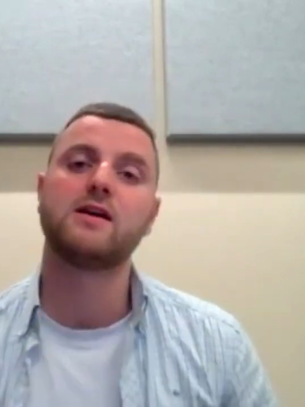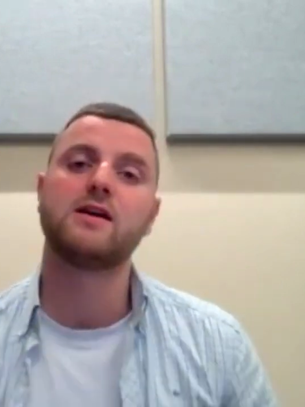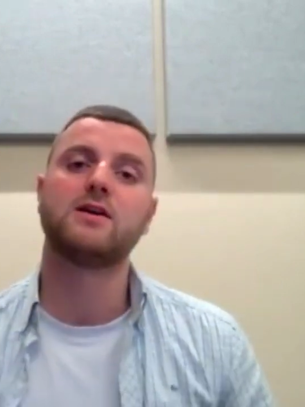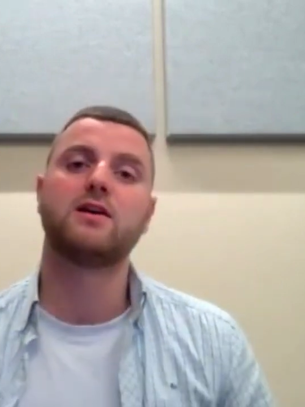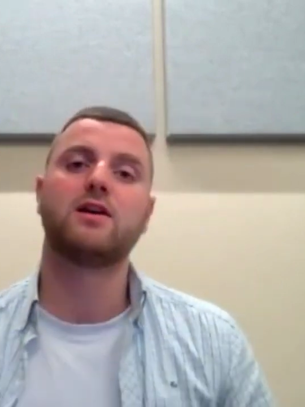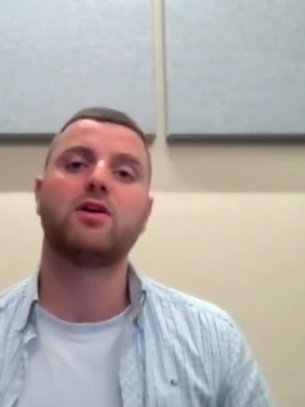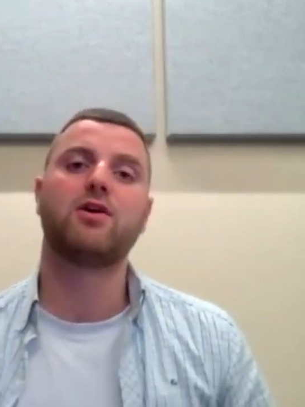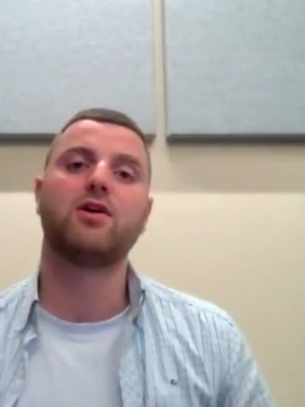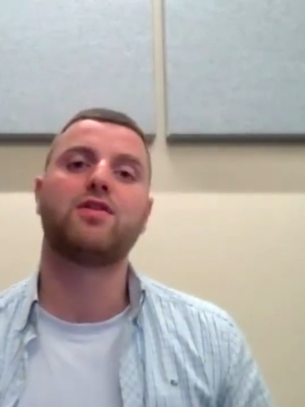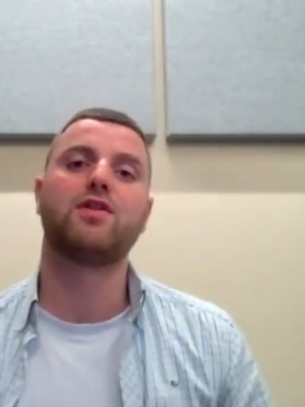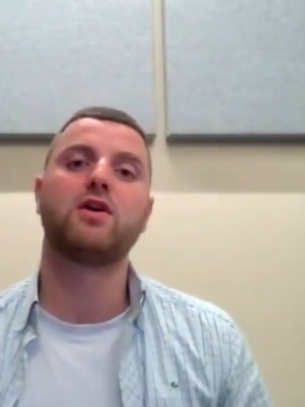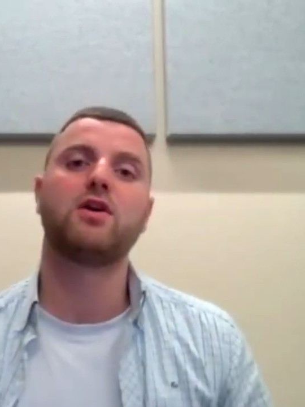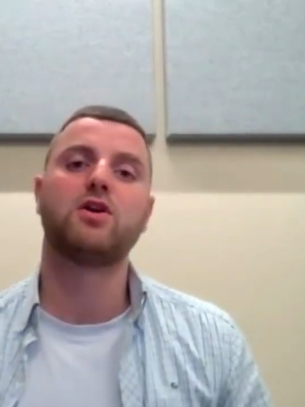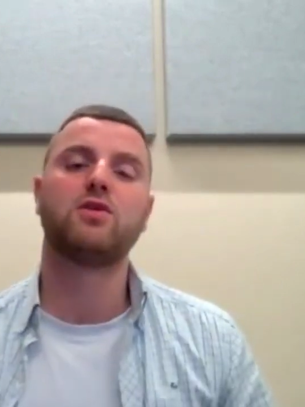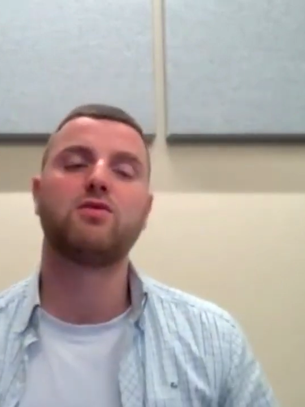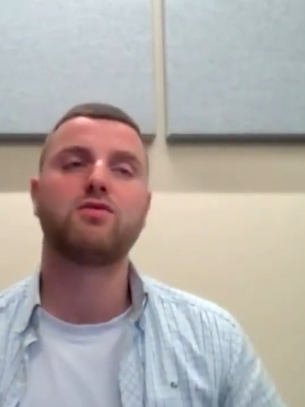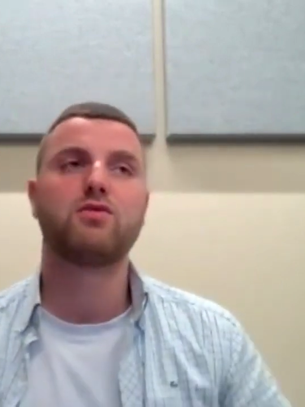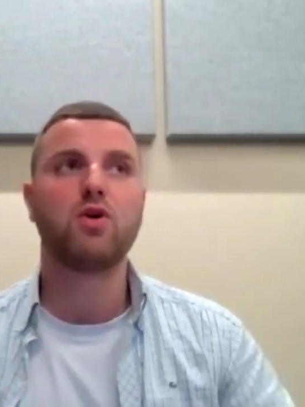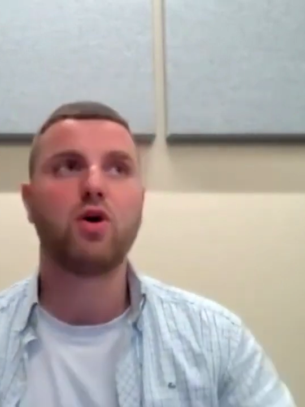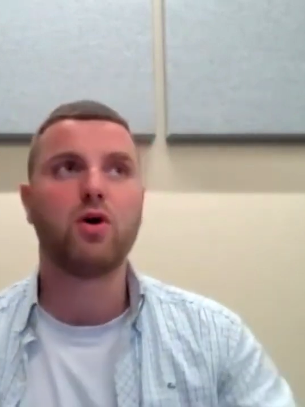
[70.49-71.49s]
You know, I think
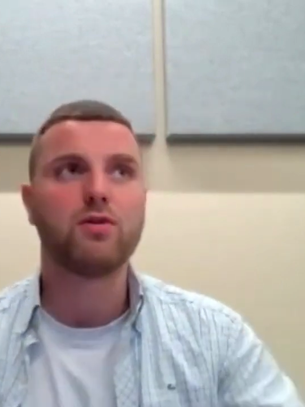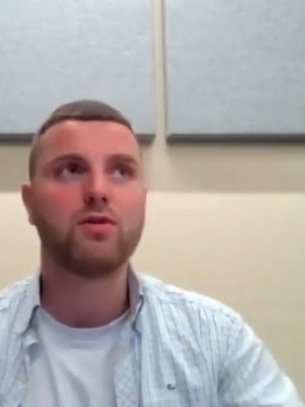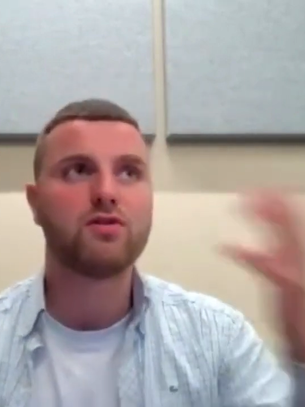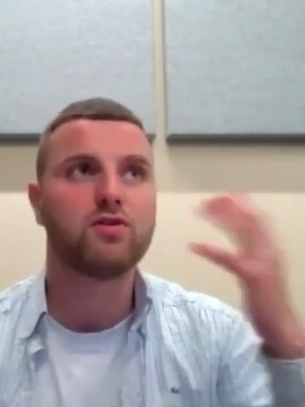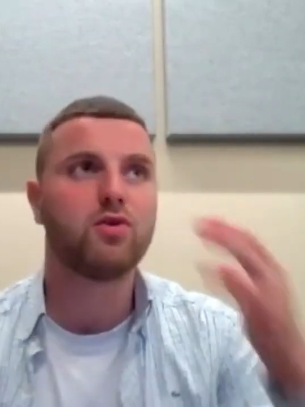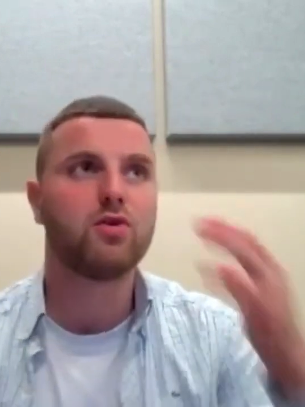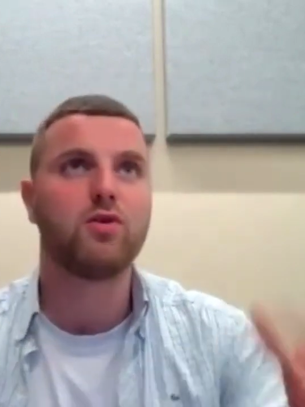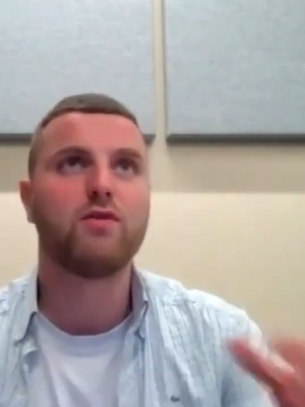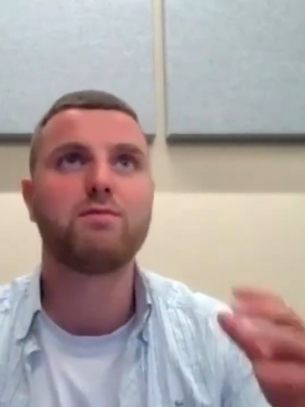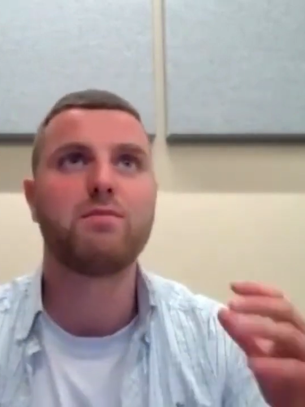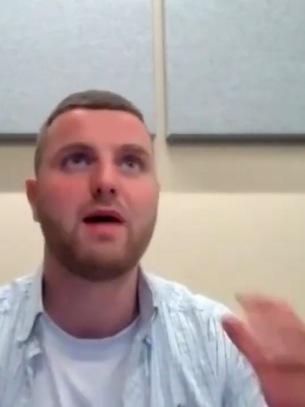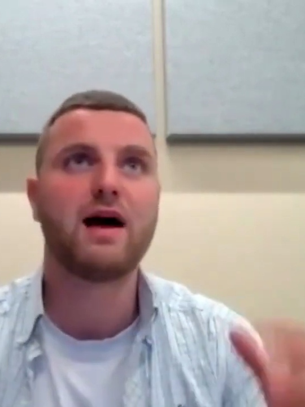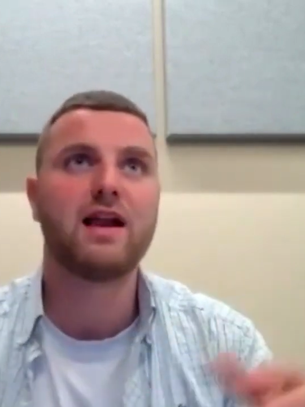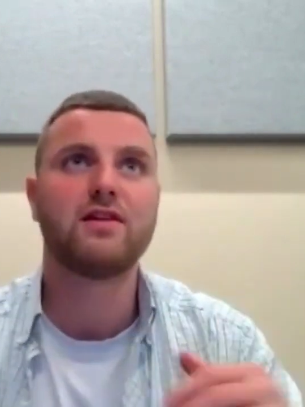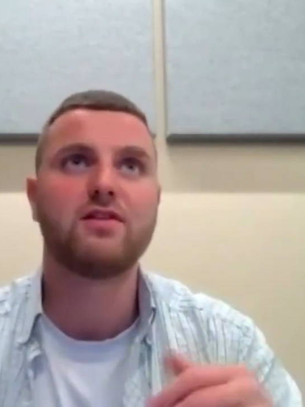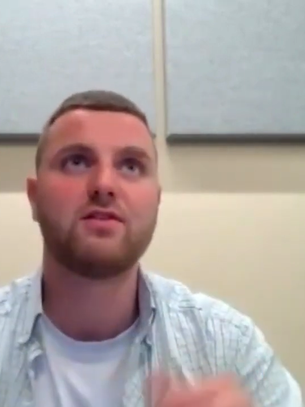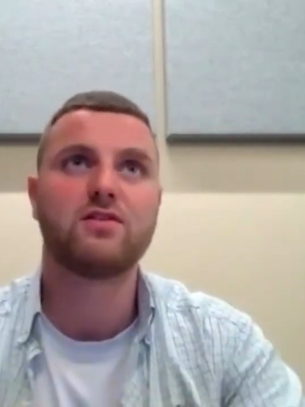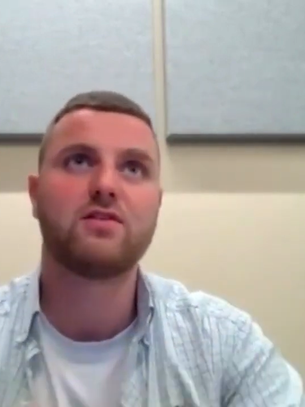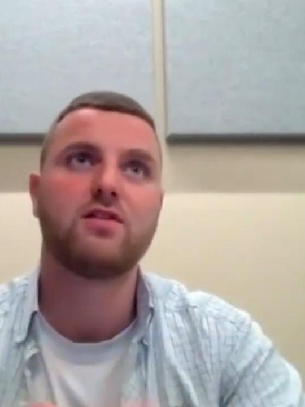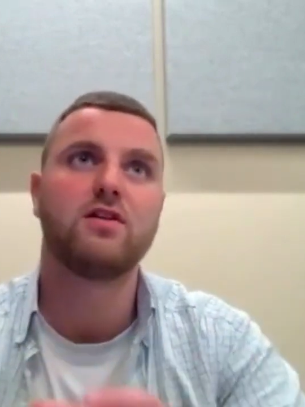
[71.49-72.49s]
you've got to sort of
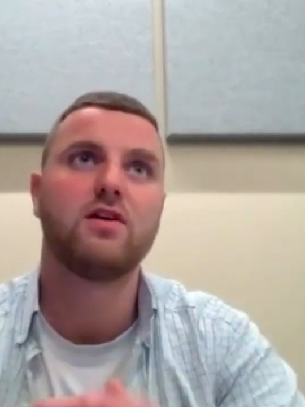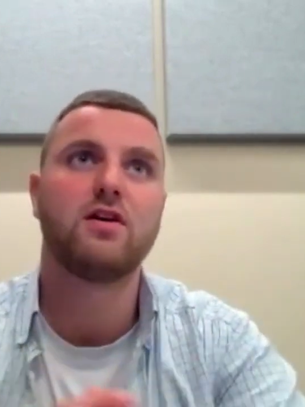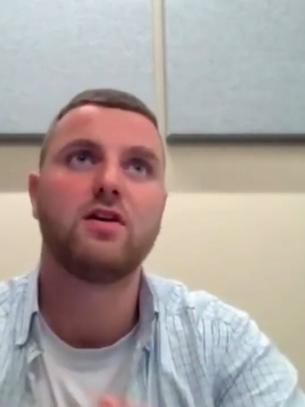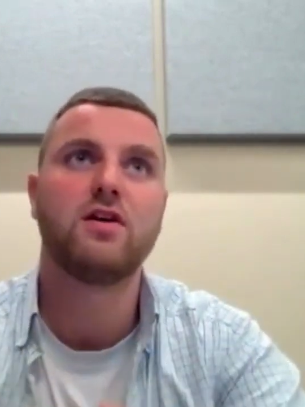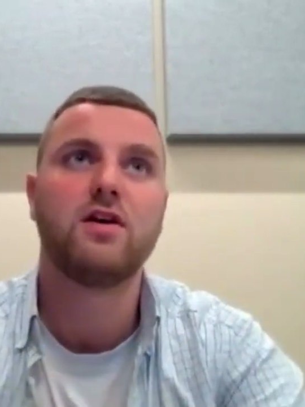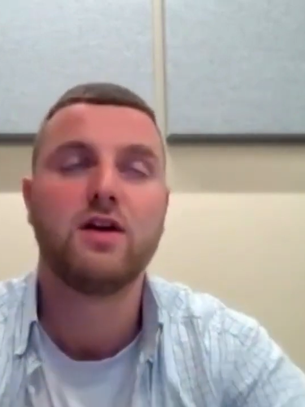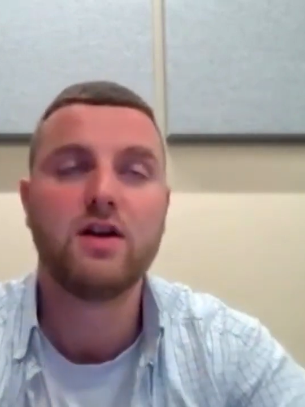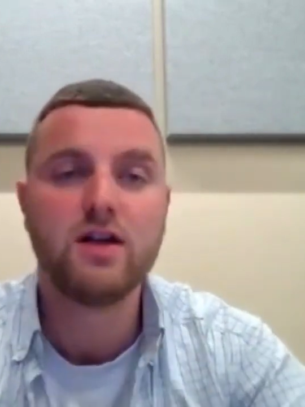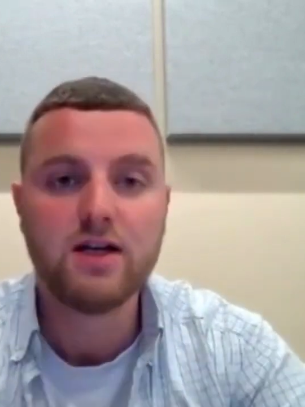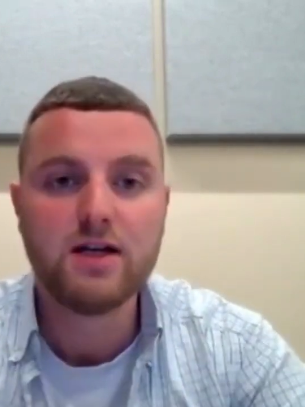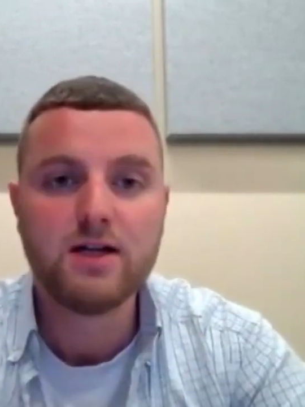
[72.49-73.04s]
balance the,